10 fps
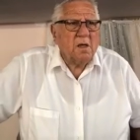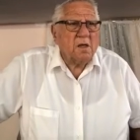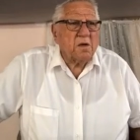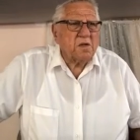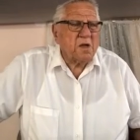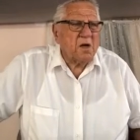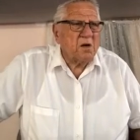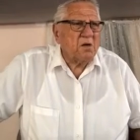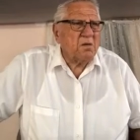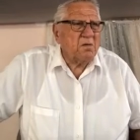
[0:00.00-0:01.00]
I think there's
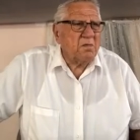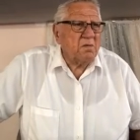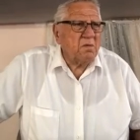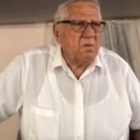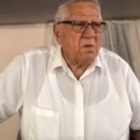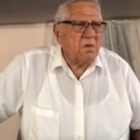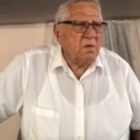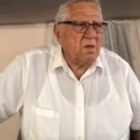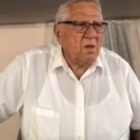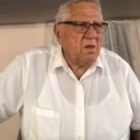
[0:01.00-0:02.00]
100 and,
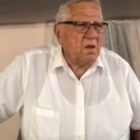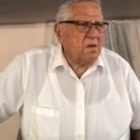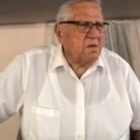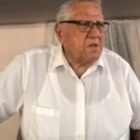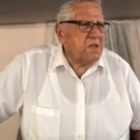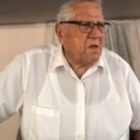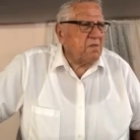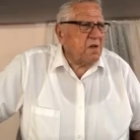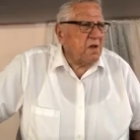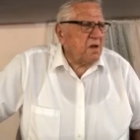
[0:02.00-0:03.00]

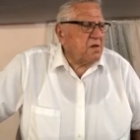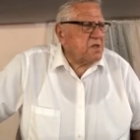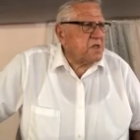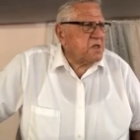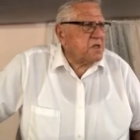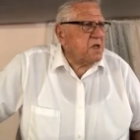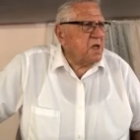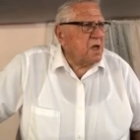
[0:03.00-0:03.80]
170, 160.